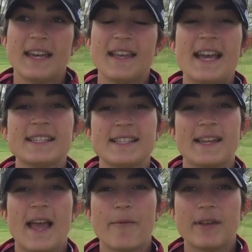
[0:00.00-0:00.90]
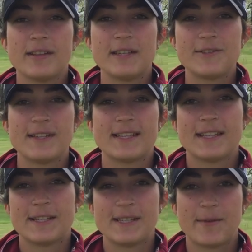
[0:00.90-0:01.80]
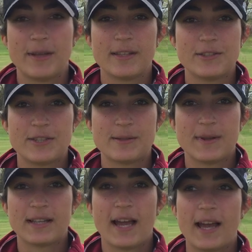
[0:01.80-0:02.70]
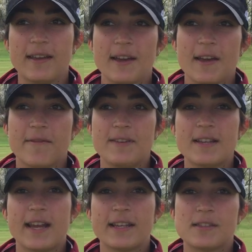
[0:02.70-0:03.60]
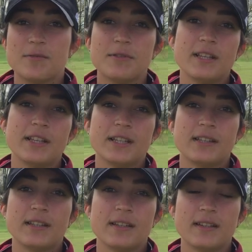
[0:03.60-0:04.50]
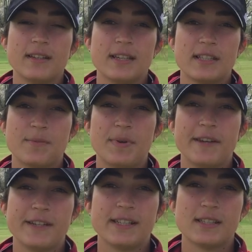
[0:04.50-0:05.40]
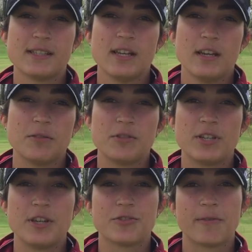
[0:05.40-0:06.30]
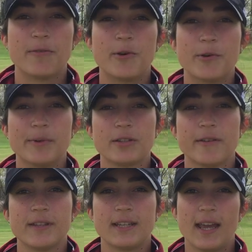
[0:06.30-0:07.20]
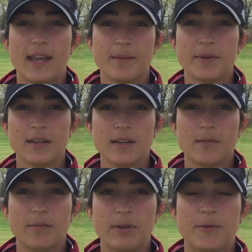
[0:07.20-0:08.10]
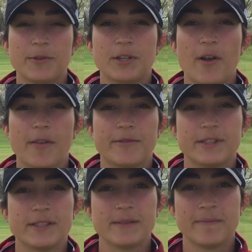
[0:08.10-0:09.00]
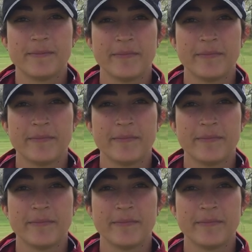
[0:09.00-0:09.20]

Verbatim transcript: it has its advantages and disadvantages, but I feel like it's really good experience to change the format of the game before the conference.